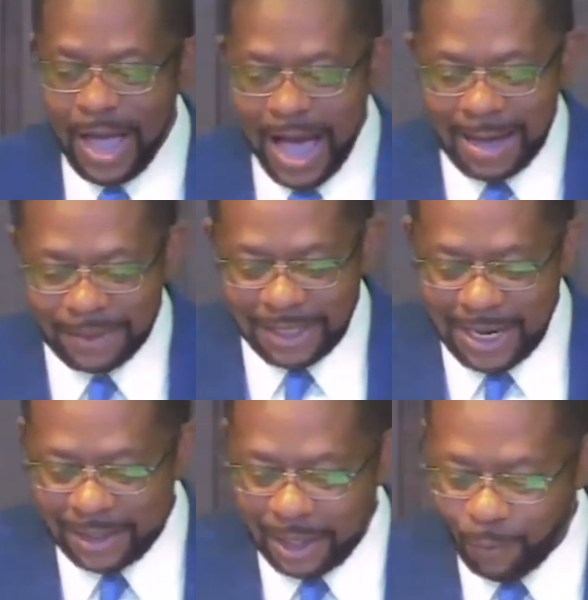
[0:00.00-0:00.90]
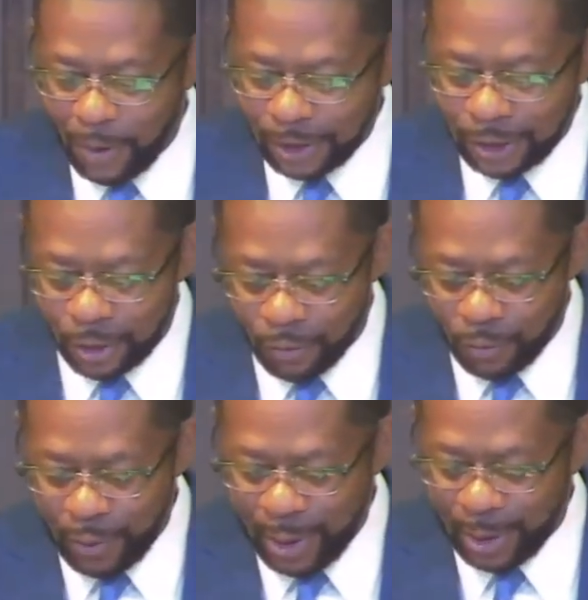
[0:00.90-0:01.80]
I'm saying that once
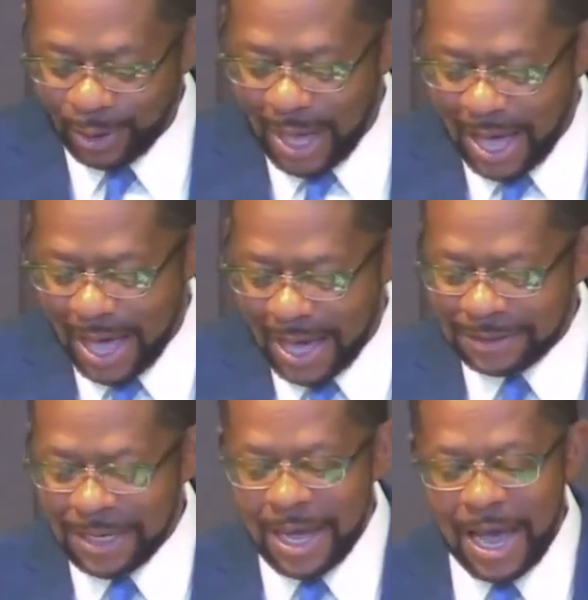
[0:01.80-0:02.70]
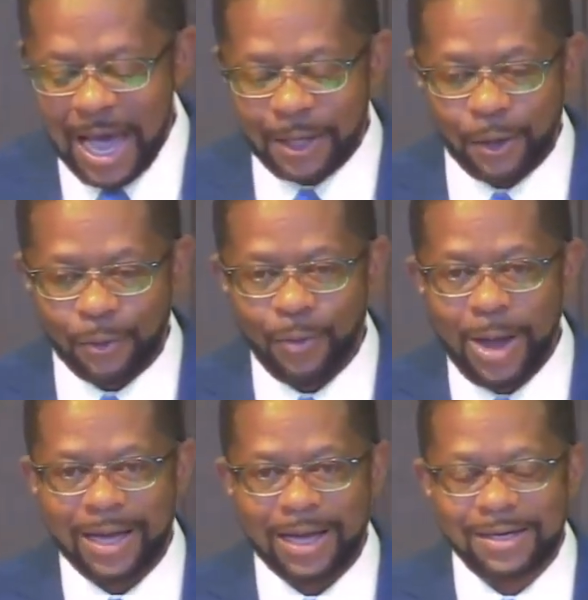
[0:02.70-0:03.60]
you realize and you
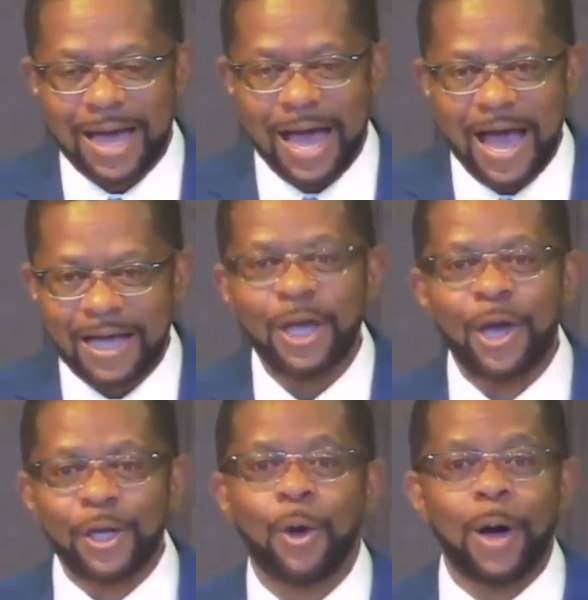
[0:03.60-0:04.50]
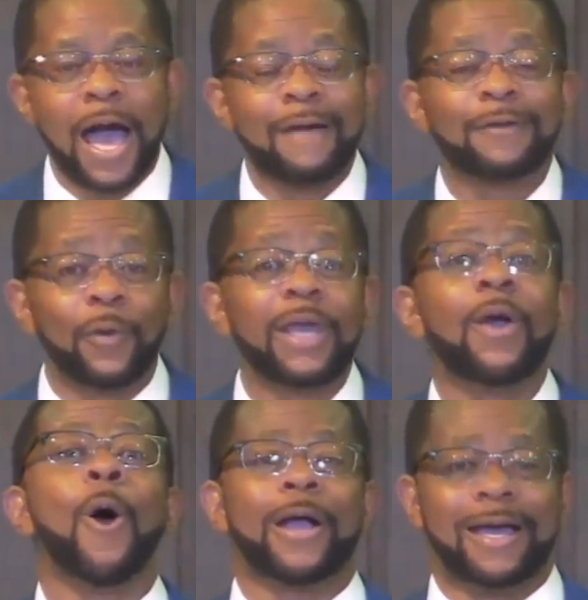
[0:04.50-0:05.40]
recognize, you're going to have to
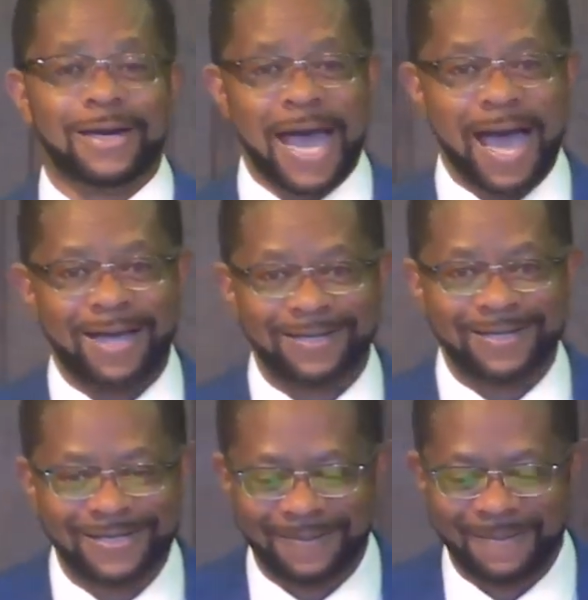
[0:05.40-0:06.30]
reorganize.